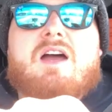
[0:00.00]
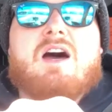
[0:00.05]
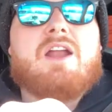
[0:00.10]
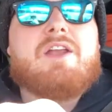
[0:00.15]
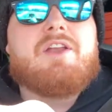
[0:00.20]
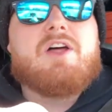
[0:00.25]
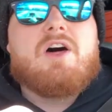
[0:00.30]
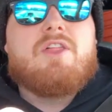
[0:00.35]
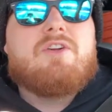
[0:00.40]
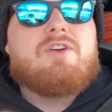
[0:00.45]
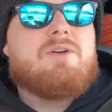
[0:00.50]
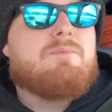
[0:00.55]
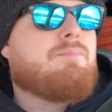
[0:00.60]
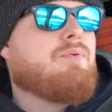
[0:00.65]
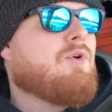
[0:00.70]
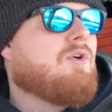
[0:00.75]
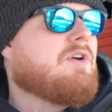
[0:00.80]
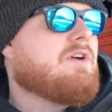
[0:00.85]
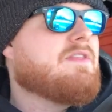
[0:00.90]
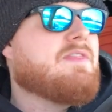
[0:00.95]
Another
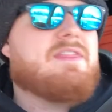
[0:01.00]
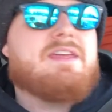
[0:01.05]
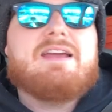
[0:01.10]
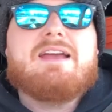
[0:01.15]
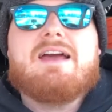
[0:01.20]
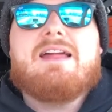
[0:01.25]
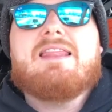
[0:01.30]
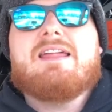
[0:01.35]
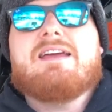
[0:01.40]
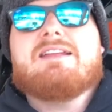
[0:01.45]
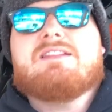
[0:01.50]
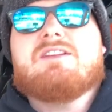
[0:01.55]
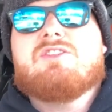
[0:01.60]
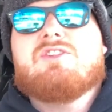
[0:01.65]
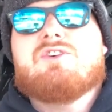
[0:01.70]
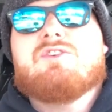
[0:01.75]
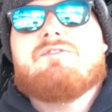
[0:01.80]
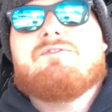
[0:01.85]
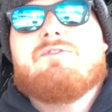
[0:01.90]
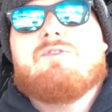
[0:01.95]
important thing I like to
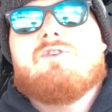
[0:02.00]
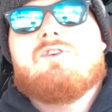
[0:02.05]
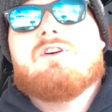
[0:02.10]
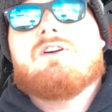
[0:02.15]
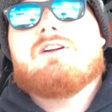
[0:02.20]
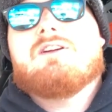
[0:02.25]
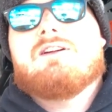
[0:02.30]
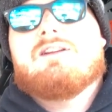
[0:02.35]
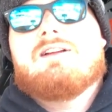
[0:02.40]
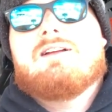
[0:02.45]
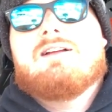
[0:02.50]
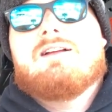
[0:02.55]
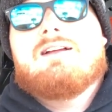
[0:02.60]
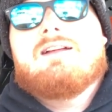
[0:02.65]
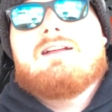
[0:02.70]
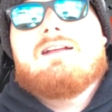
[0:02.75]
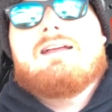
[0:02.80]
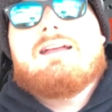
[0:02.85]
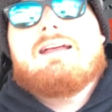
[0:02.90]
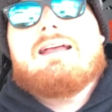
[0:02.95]
look for
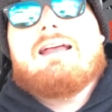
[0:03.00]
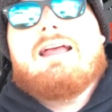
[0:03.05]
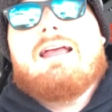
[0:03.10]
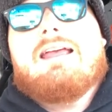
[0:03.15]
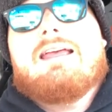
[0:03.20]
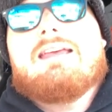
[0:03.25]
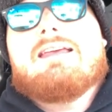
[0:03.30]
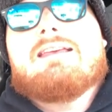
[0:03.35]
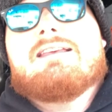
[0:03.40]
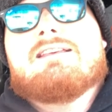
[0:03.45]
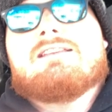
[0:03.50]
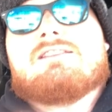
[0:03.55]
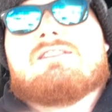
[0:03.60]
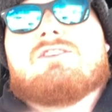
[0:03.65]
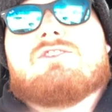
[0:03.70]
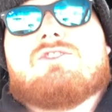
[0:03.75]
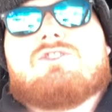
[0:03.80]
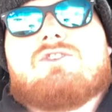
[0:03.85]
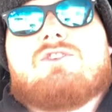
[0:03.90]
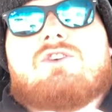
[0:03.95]

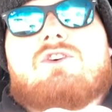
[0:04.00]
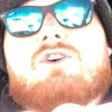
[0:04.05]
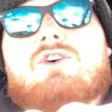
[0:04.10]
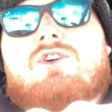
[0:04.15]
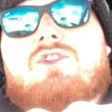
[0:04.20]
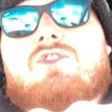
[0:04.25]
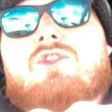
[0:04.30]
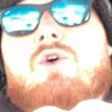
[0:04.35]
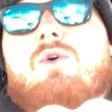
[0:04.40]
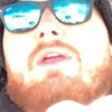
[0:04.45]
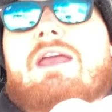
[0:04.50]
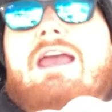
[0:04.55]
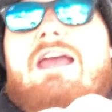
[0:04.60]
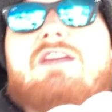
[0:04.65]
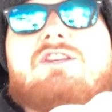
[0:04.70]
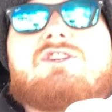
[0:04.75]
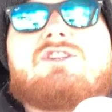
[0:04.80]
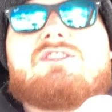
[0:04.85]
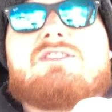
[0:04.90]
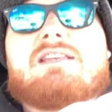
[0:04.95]
is
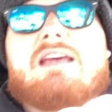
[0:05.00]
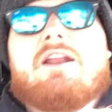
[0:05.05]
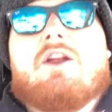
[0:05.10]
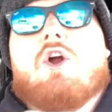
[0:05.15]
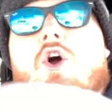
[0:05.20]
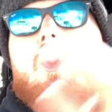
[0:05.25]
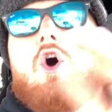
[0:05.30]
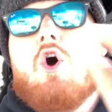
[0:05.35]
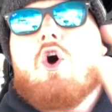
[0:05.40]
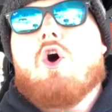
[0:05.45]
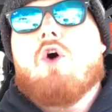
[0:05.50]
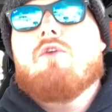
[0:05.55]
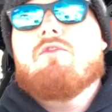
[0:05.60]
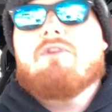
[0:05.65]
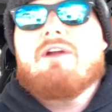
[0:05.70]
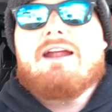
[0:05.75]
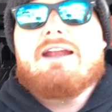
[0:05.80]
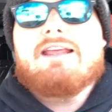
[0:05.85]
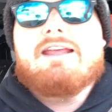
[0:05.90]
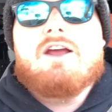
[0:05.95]
locations that are
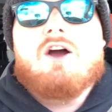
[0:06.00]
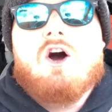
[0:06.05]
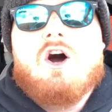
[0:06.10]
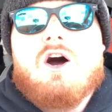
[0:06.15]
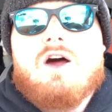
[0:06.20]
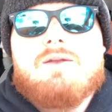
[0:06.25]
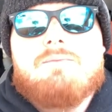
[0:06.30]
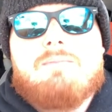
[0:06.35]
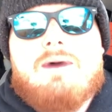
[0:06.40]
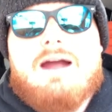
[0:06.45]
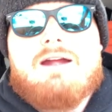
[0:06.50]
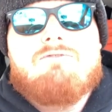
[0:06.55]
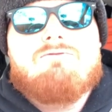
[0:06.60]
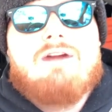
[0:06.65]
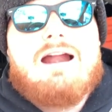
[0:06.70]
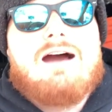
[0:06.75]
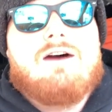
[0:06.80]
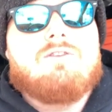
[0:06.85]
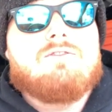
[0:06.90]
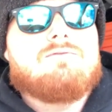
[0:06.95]
already on my
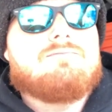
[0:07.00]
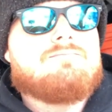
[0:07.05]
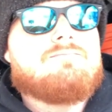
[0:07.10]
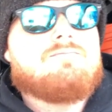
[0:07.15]
route.